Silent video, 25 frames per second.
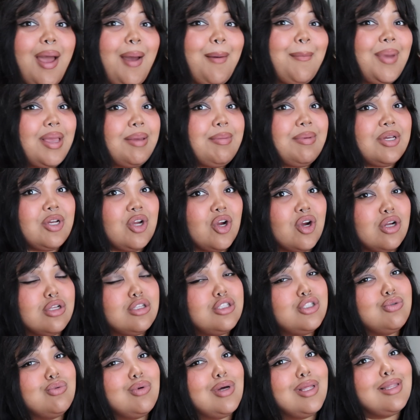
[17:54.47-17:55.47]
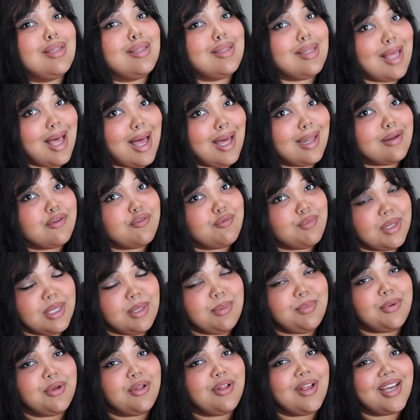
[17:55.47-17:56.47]
baby girl to a lot of
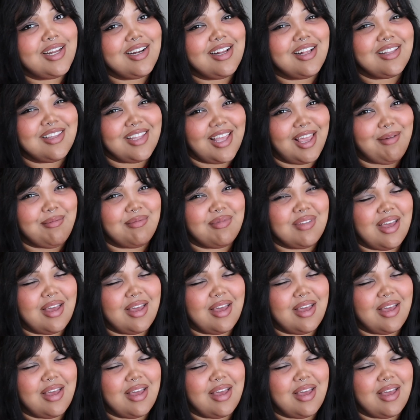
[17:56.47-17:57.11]
people, and I'll name